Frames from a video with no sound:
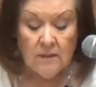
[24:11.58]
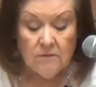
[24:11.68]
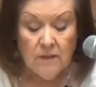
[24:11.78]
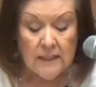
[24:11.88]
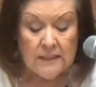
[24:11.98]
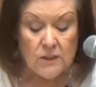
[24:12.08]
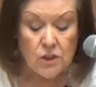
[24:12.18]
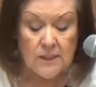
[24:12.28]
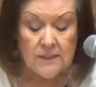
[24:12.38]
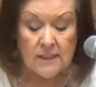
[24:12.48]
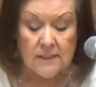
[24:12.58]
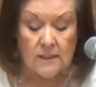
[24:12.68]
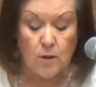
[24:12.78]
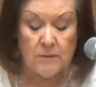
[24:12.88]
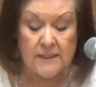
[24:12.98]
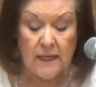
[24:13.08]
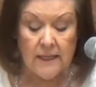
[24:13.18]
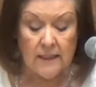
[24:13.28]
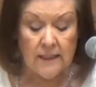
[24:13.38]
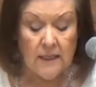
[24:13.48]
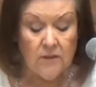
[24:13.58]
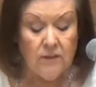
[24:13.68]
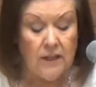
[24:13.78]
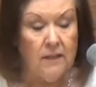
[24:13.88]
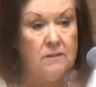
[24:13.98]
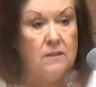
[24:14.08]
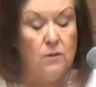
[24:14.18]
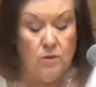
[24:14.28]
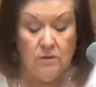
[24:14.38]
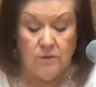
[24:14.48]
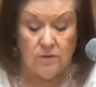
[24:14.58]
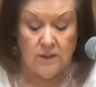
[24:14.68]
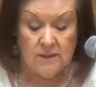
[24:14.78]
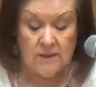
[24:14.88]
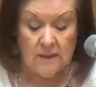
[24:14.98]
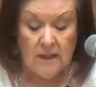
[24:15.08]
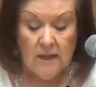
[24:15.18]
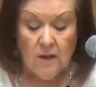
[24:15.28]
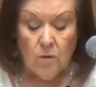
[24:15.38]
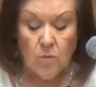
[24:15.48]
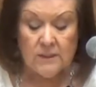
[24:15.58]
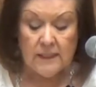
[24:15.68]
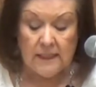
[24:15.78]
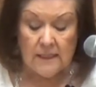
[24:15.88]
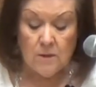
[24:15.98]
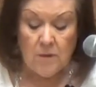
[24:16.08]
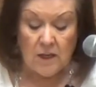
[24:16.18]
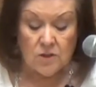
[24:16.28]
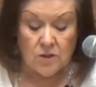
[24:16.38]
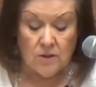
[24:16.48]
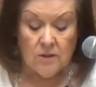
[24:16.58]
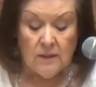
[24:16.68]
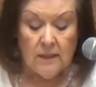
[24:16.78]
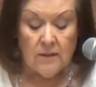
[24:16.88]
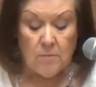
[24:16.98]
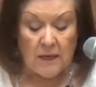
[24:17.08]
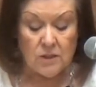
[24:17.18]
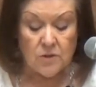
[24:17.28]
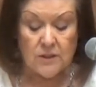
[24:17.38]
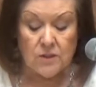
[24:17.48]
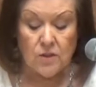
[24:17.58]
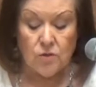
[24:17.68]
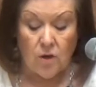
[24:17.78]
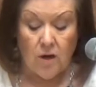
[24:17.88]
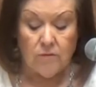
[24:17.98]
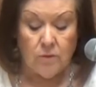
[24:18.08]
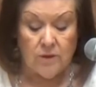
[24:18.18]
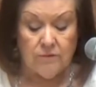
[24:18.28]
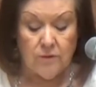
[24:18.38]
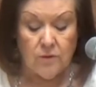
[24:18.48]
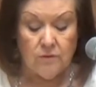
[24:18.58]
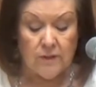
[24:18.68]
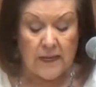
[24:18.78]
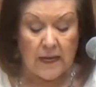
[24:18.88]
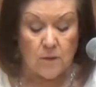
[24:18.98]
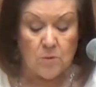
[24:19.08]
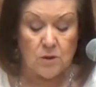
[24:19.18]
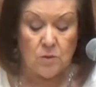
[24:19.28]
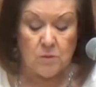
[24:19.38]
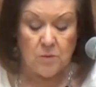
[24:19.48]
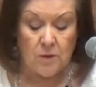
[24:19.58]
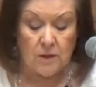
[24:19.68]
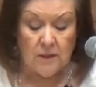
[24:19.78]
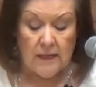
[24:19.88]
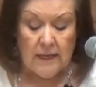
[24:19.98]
And finally, Jesus, our Messiah, King of Kings and Lord of Lords, was laid in a manger. The manger is the trough where the food for the animals was put.